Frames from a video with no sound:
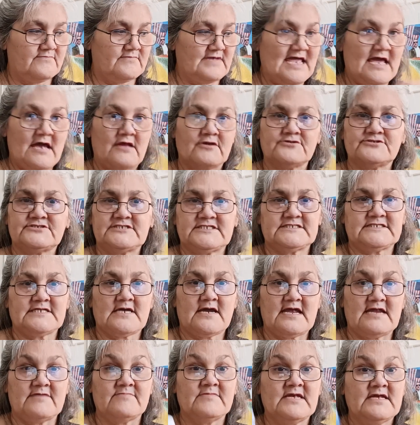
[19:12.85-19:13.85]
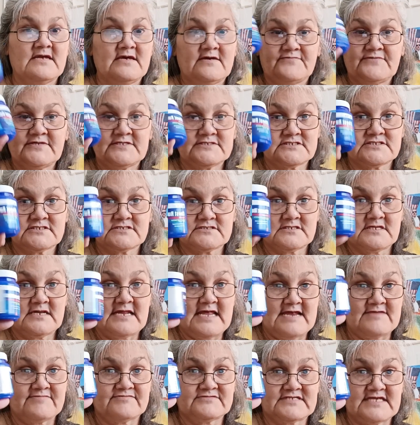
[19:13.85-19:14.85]
allergy time, this is a
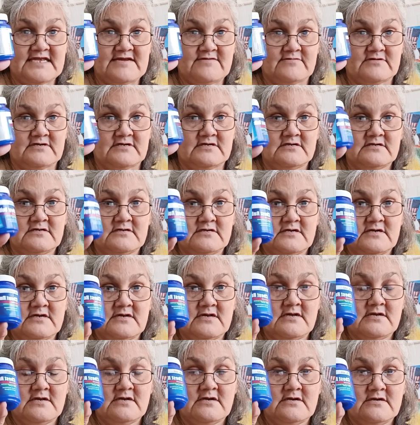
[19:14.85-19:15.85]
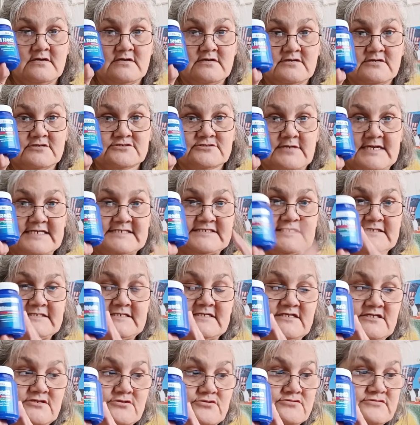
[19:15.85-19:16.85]
lifesaver. So I
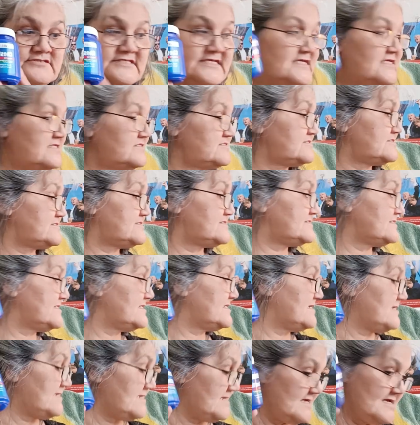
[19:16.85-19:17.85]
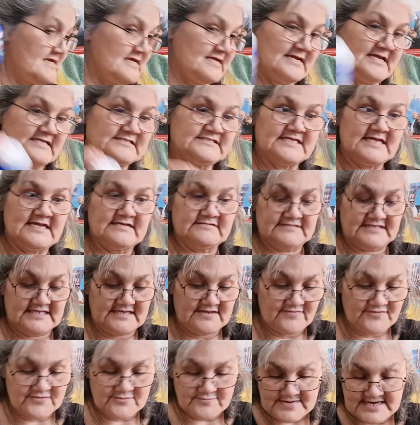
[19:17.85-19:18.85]
use this, and I take the
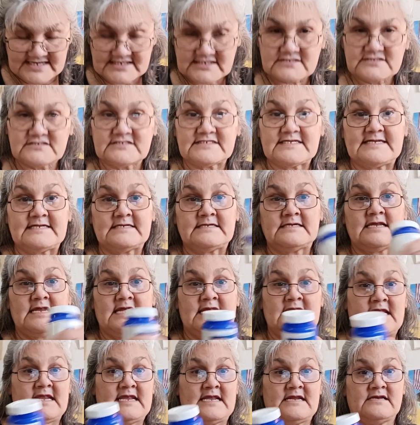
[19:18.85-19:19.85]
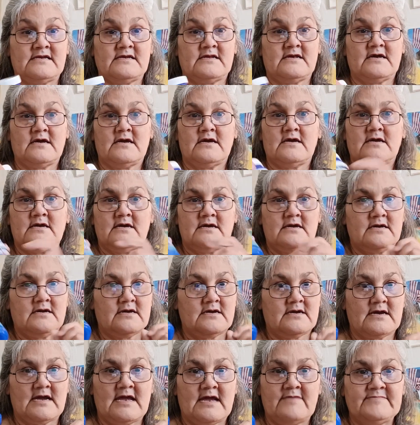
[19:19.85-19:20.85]
other medicine, and
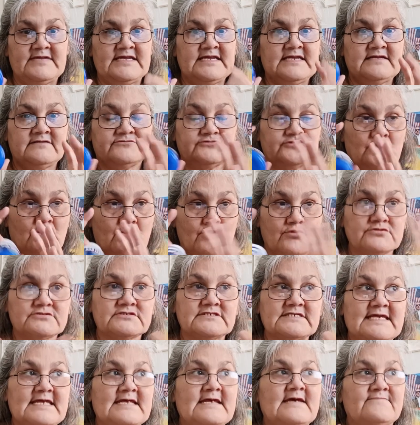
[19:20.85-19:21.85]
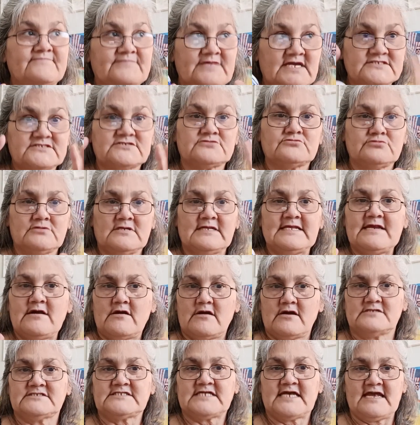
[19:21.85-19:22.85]
I mean, that's a really
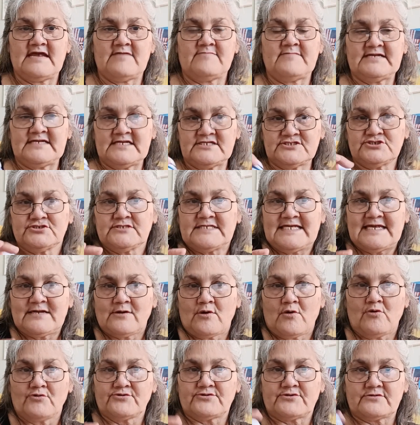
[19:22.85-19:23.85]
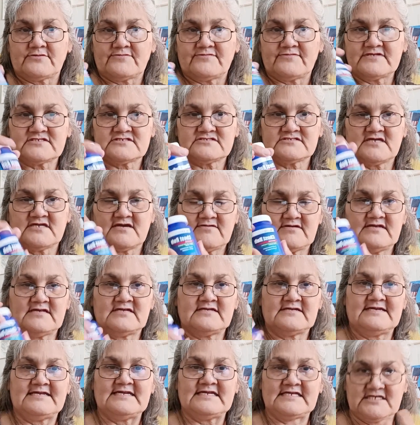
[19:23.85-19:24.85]
hard time. And as you get older, this stuff,
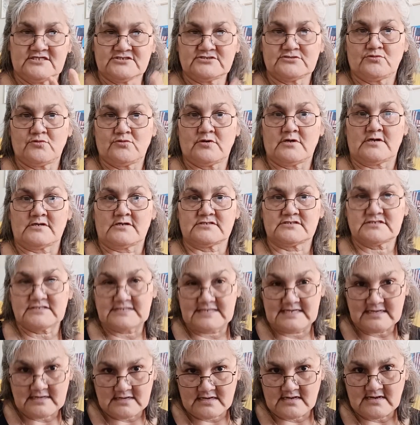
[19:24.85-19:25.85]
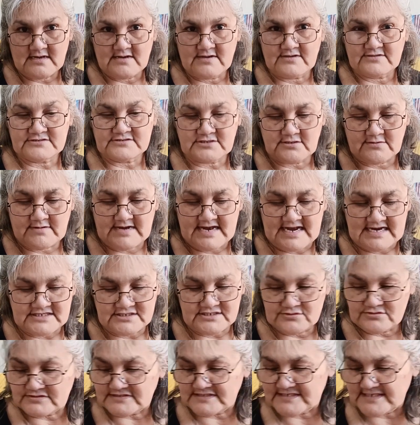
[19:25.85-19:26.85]
it gets worse. So I use